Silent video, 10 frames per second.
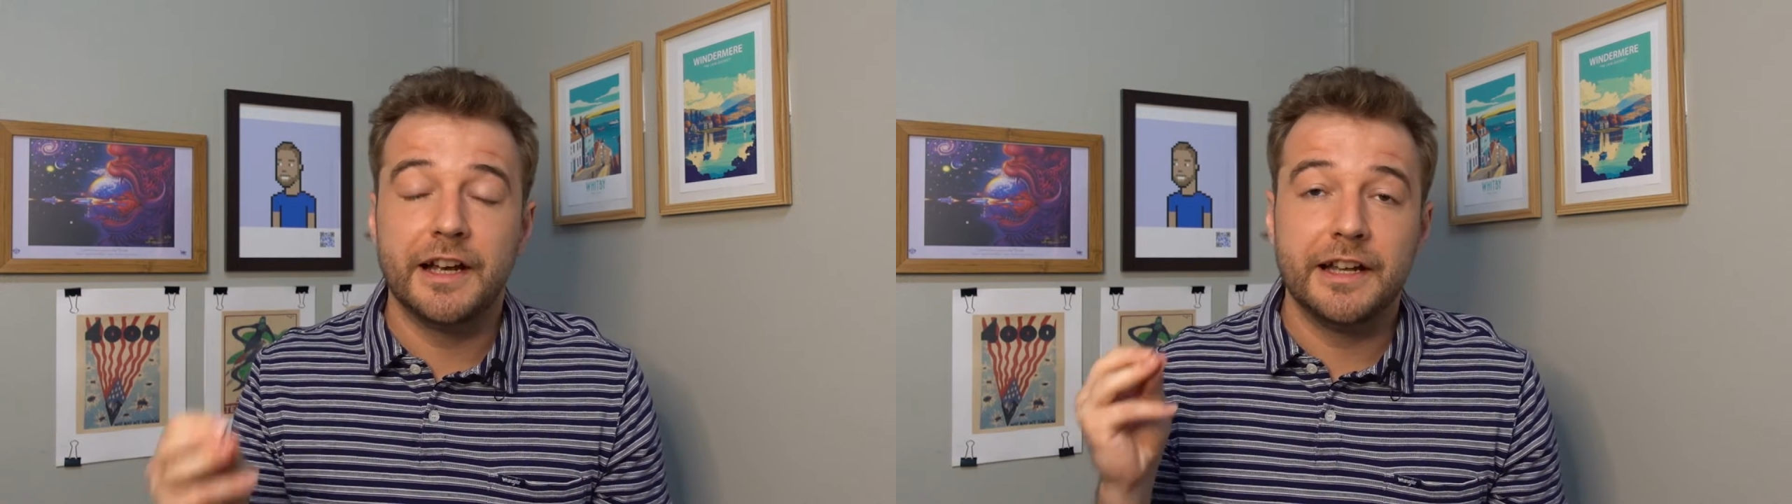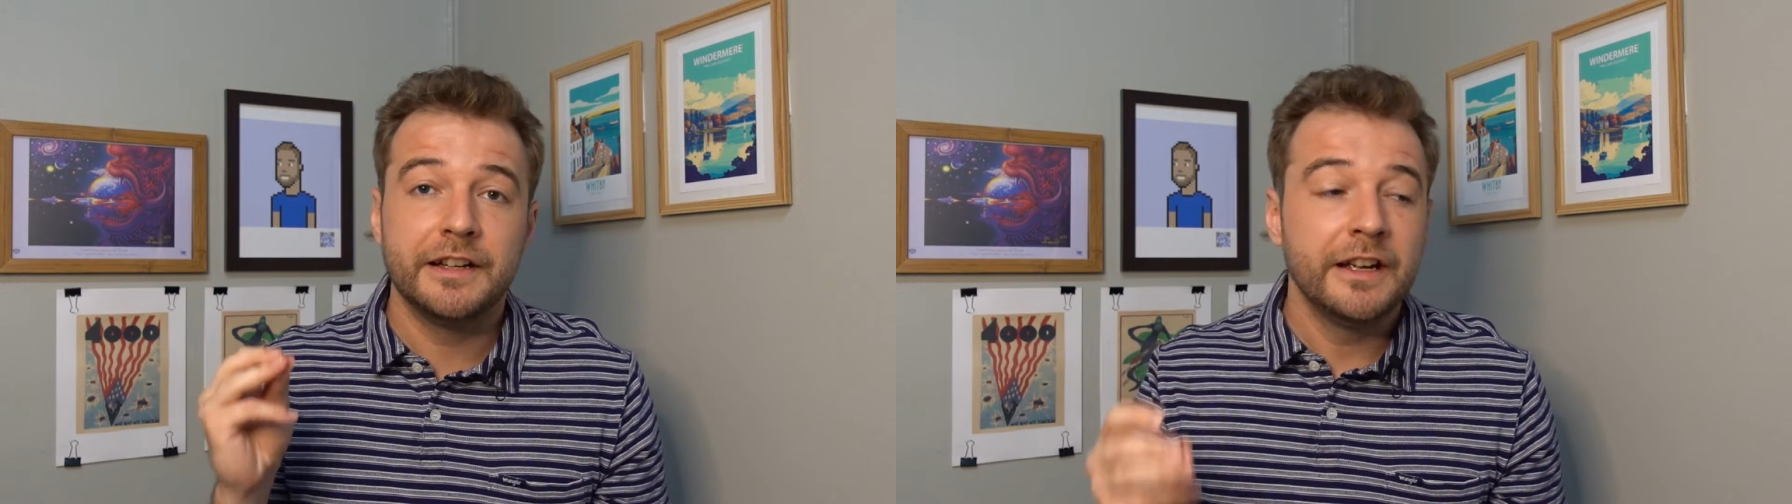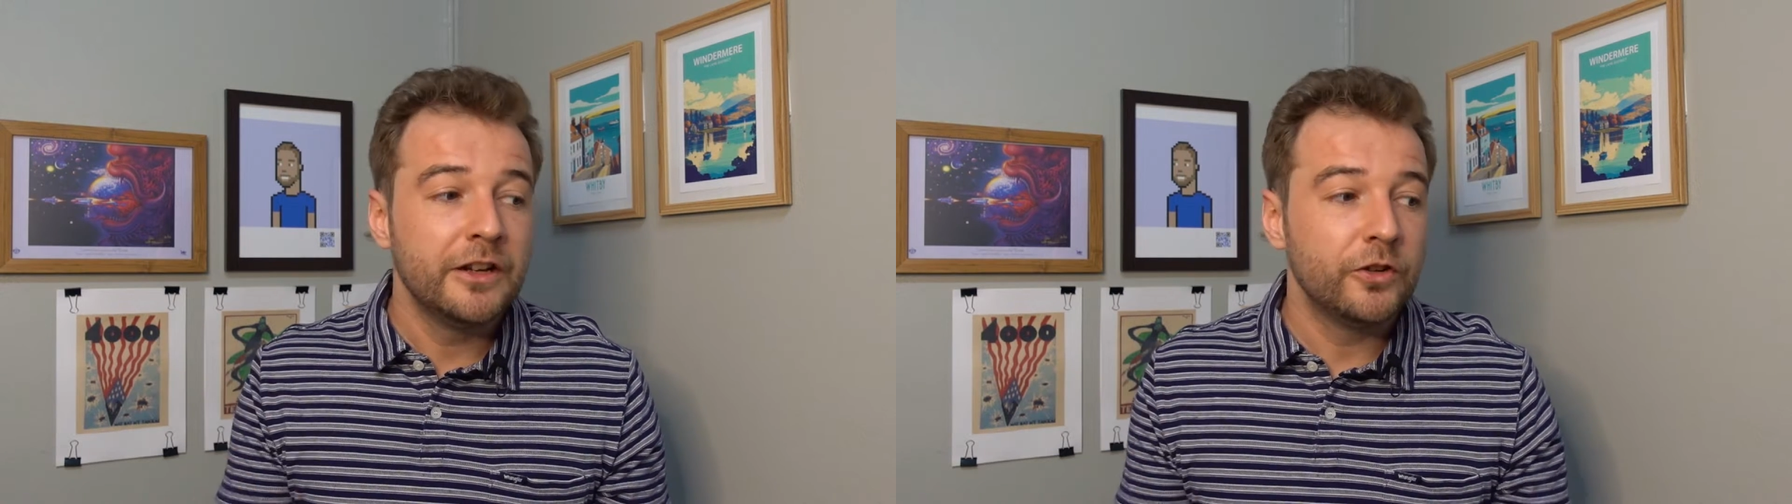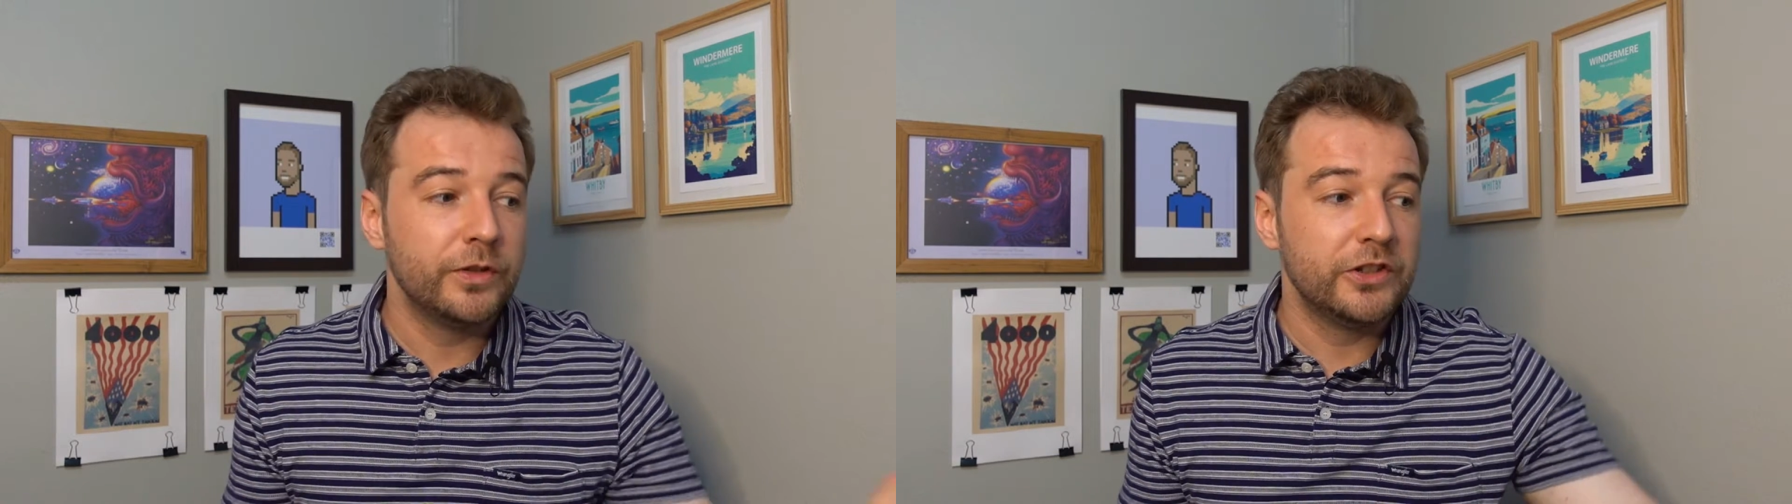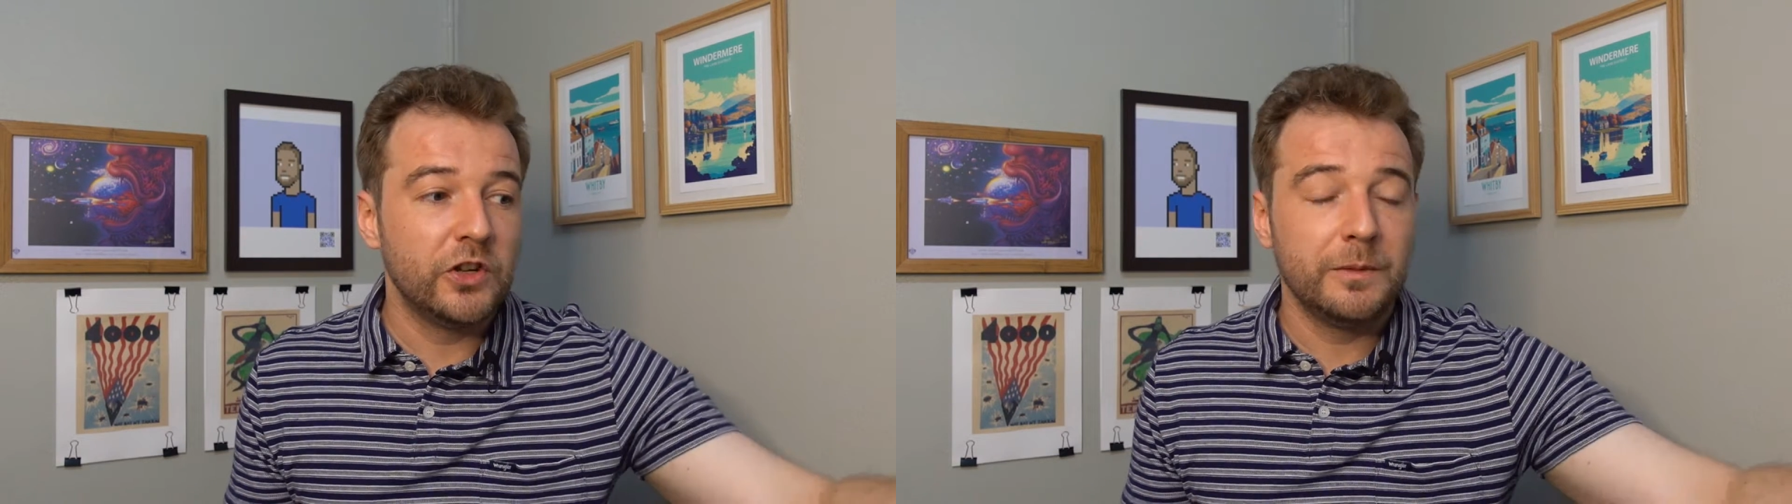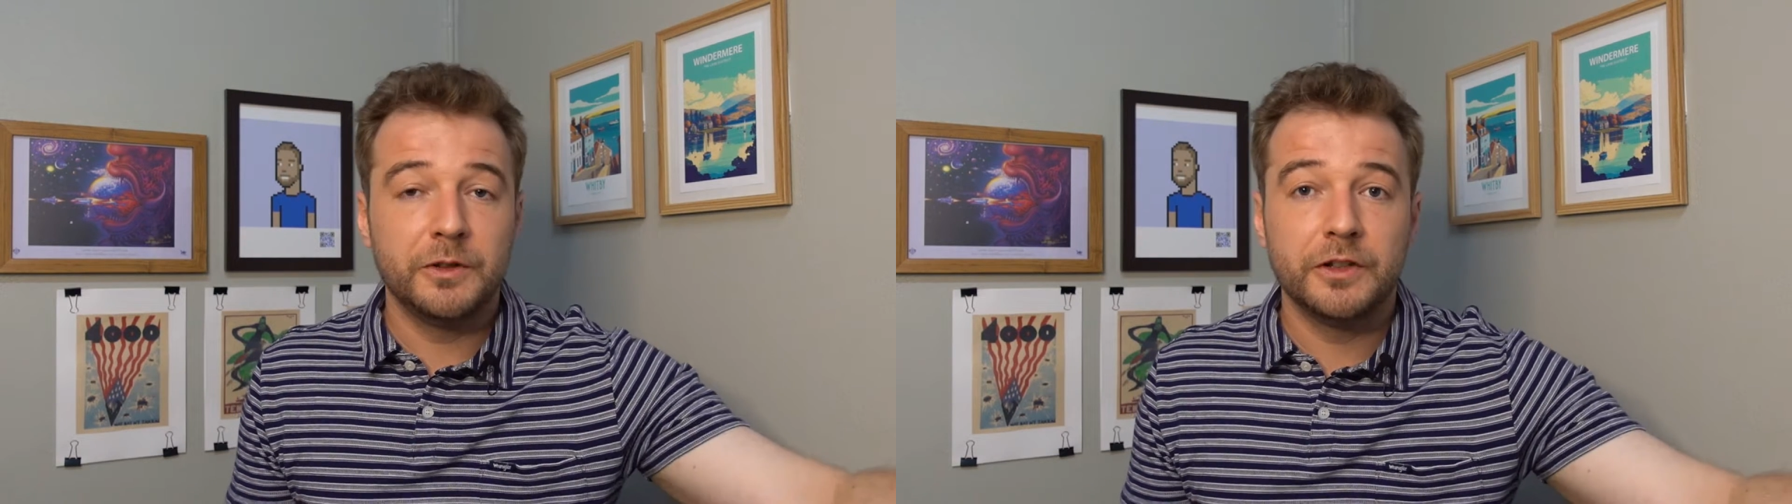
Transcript: And Kratom